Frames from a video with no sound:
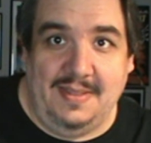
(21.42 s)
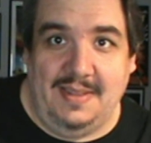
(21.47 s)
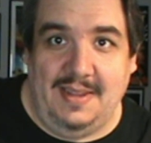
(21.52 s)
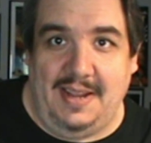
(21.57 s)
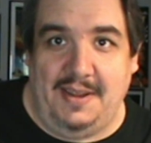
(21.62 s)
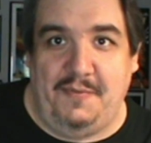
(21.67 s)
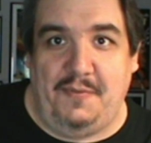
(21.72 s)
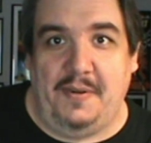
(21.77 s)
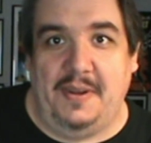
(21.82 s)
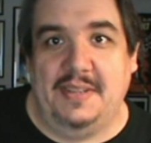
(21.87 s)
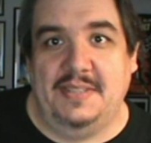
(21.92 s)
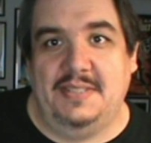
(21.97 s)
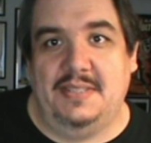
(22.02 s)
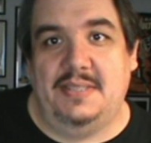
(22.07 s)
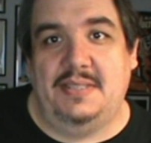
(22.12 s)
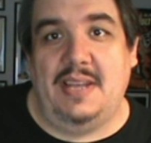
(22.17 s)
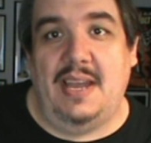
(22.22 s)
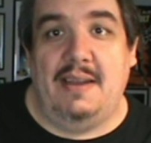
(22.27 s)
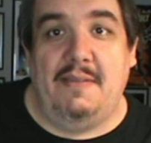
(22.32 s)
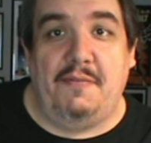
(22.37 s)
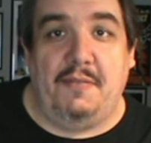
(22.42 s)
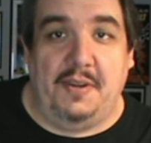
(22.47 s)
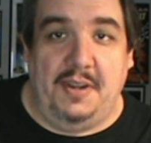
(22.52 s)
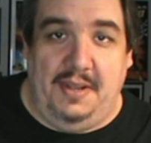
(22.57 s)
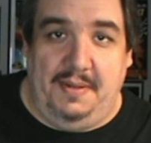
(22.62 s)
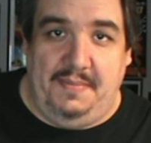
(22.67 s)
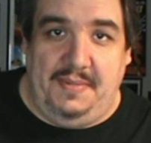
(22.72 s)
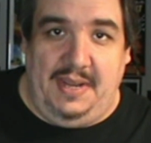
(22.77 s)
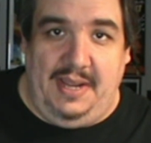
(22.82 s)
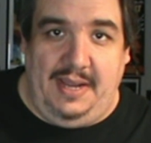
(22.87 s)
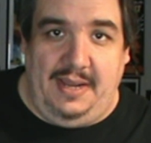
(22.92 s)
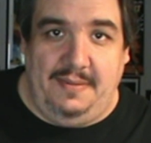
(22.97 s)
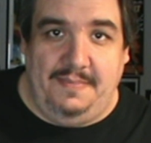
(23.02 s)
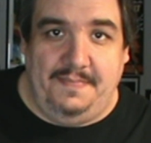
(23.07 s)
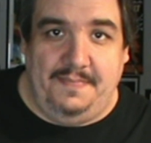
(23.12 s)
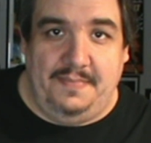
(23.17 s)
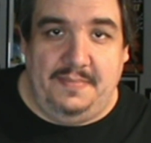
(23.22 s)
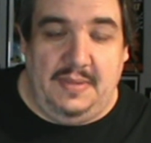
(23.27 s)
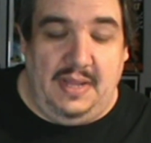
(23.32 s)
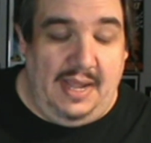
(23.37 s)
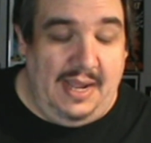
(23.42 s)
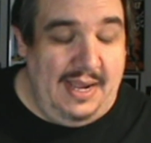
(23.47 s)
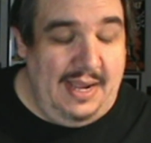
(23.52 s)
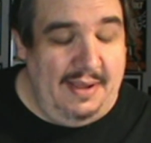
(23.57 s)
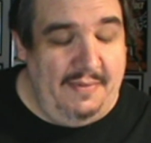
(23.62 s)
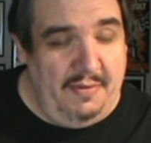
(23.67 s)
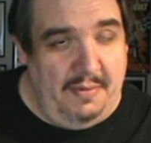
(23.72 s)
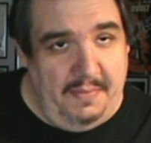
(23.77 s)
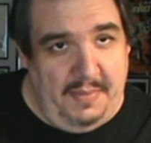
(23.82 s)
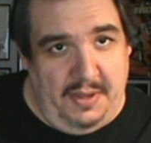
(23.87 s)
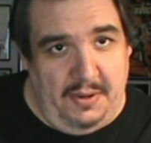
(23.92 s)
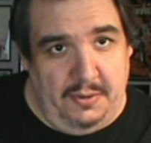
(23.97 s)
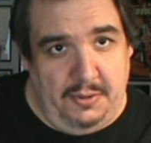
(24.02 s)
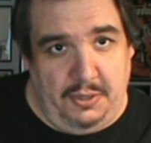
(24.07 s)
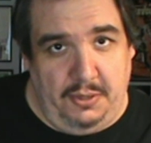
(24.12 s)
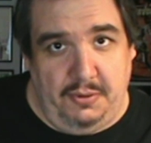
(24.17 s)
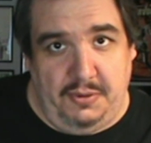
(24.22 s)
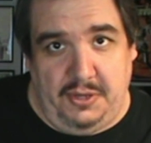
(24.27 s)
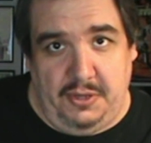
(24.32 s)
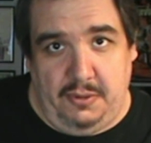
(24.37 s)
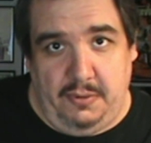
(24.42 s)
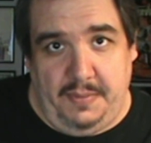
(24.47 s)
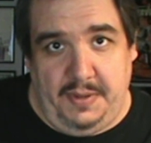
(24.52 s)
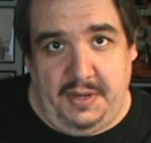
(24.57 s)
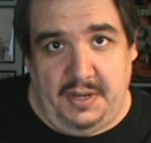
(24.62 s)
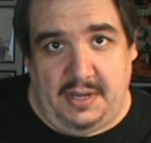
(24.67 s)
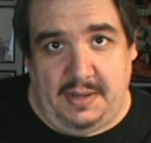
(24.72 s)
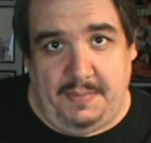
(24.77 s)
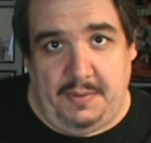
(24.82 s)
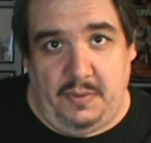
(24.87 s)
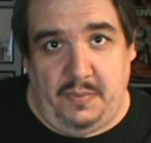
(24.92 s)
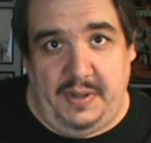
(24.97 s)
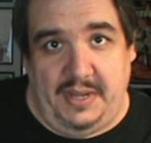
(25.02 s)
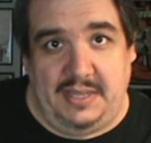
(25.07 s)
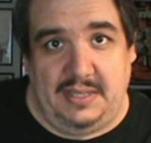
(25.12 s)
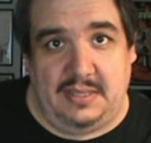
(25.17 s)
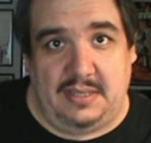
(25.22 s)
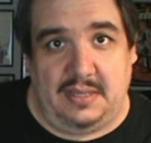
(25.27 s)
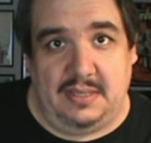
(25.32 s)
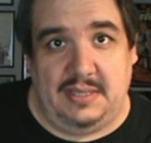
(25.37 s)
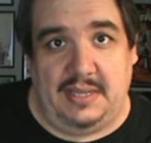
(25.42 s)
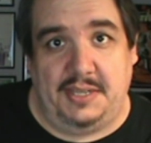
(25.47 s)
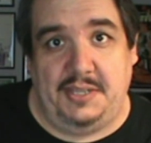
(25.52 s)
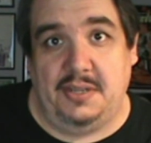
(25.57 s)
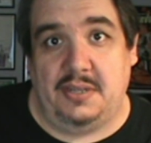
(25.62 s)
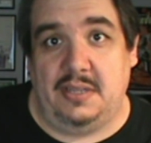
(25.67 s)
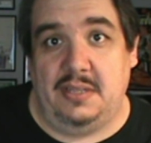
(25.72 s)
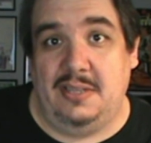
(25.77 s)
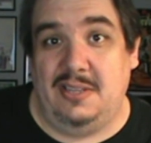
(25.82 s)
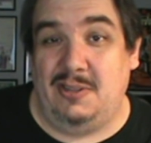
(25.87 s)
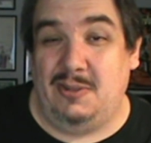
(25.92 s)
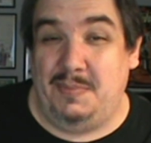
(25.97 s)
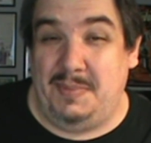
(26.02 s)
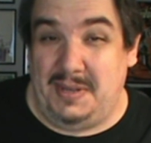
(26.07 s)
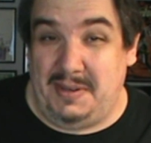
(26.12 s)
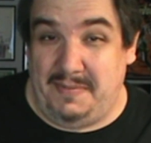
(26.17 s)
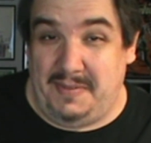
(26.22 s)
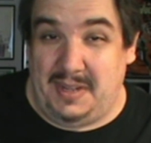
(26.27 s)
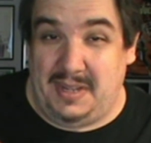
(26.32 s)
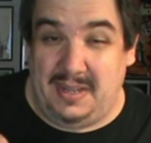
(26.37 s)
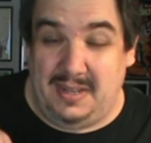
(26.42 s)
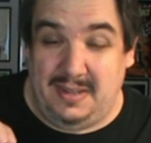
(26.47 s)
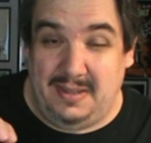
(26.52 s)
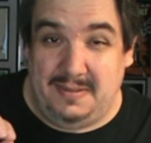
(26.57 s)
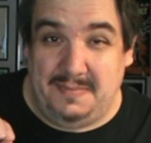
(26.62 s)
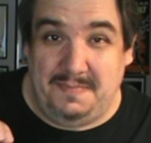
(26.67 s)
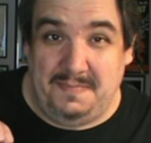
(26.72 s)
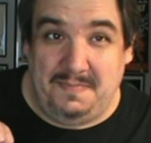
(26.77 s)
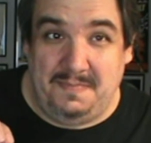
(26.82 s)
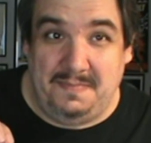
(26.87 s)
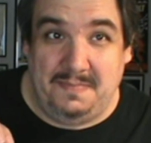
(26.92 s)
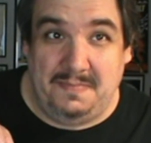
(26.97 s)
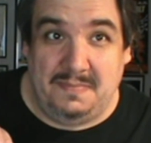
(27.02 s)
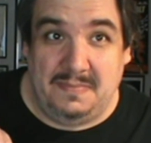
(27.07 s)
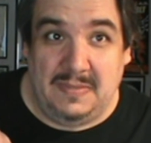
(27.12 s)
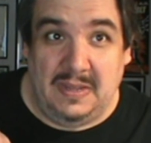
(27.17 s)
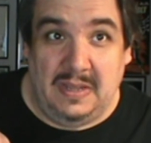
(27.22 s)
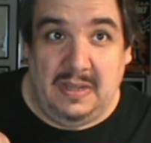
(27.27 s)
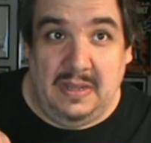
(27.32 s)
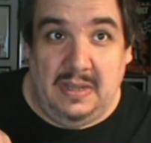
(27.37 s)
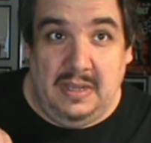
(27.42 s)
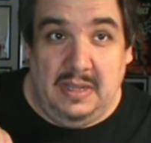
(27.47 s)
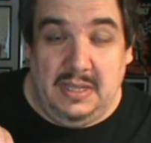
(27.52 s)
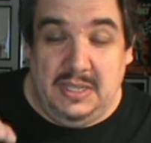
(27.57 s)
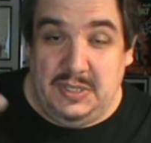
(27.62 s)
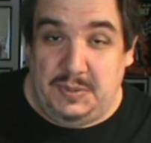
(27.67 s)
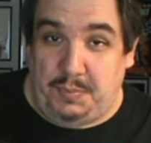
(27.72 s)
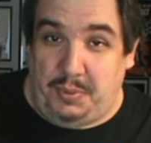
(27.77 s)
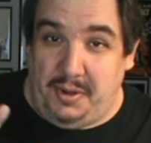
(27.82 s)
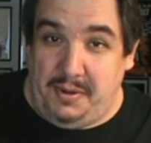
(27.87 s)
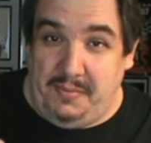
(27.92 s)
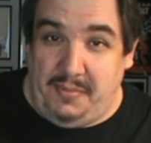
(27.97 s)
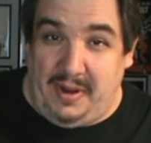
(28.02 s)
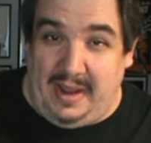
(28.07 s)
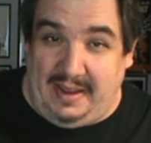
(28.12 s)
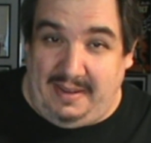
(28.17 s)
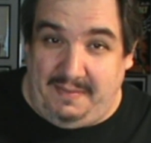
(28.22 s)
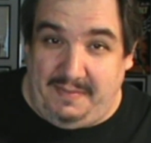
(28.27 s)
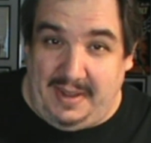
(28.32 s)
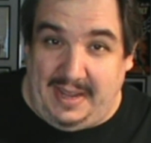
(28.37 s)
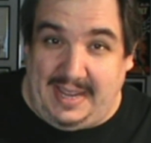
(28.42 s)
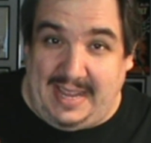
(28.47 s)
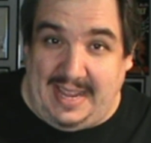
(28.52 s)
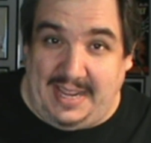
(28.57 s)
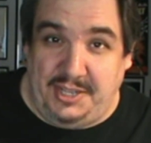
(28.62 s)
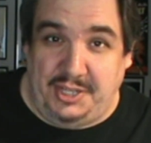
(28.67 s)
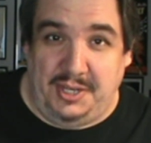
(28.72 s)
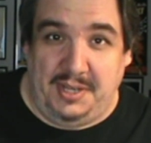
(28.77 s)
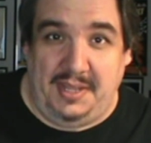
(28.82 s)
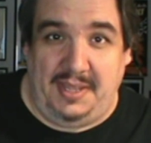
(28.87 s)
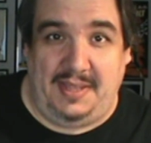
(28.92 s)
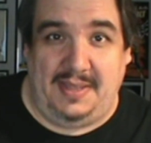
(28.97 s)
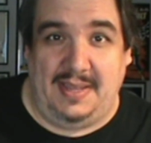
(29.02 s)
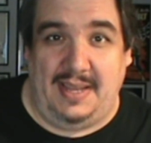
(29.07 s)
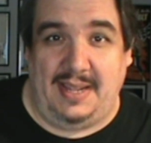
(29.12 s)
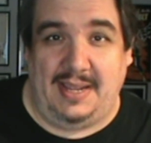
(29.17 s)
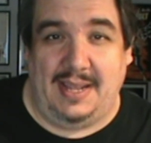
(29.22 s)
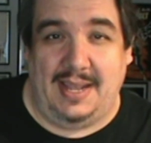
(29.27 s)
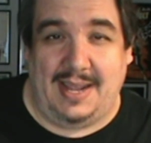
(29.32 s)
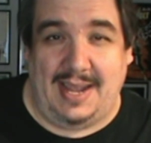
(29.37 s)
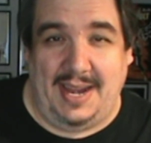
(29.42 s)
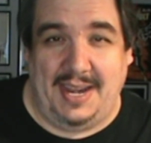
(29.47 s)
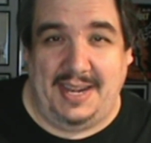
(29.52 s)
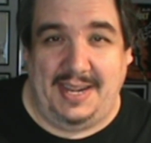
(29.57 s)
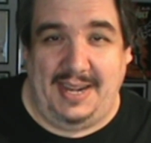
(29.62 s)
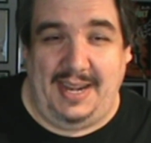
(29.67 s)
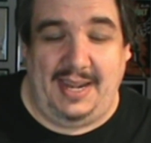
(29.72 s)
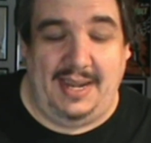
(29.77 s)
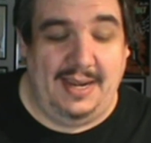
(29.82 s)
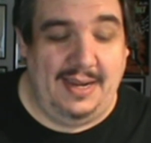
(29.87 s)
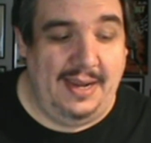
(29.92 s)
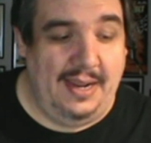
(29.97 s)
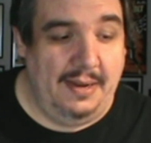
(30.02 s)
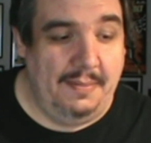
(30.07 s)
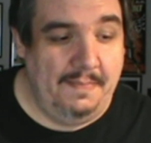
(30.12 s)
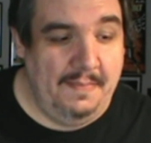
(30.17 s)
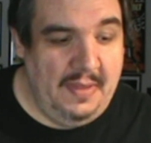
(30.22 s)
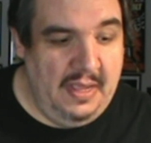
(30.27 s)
Hey friends, it's time for an update. Now, I haven't been on YouTube in a couple of weeks because I took a little bit of a spring break vacation thing. I kind of needed it.